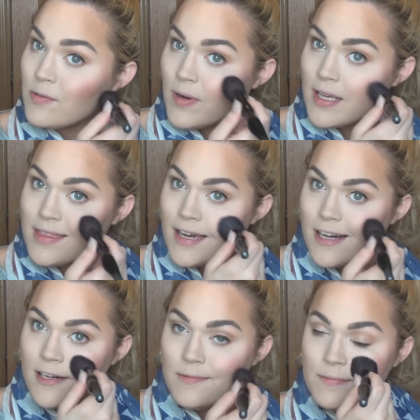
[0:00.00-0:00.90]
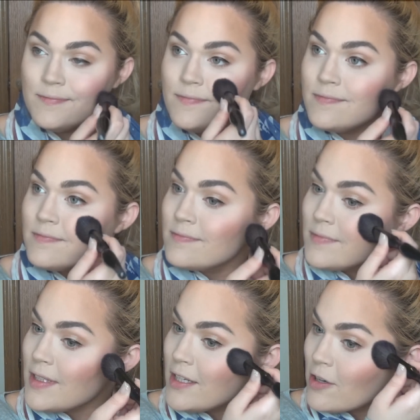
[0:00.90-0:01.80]
with, um,
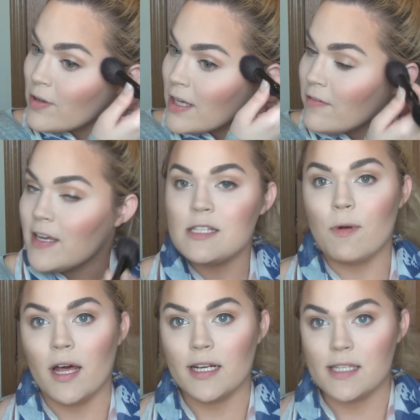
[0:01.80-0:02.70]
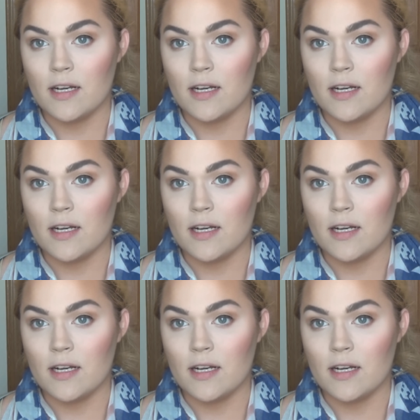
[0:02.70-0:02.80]
you know, like face products.